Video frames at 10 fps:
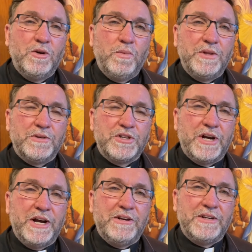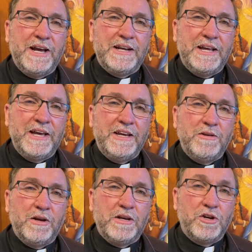with their child at a
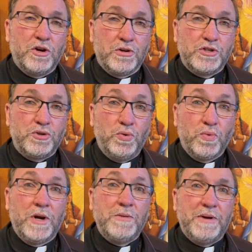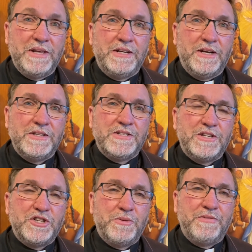uh, girls' school run by the nuns that
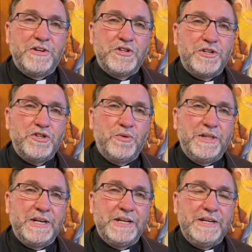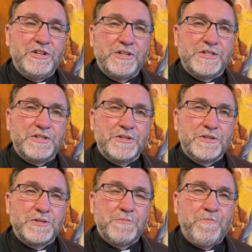she would eventually join, the Canossian
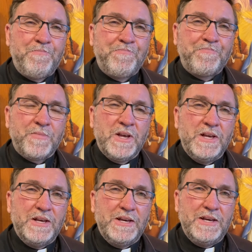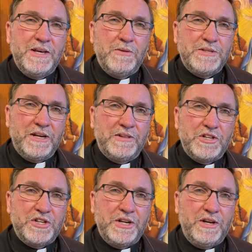sisters. It was there that
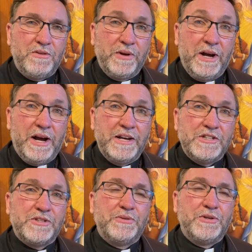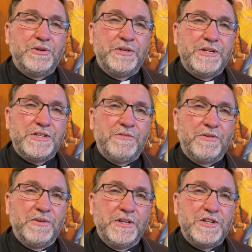she realized, through the goodness of the
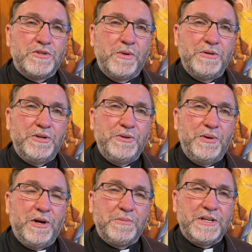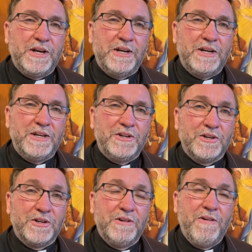religious women who helped uh,
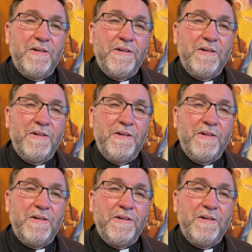her,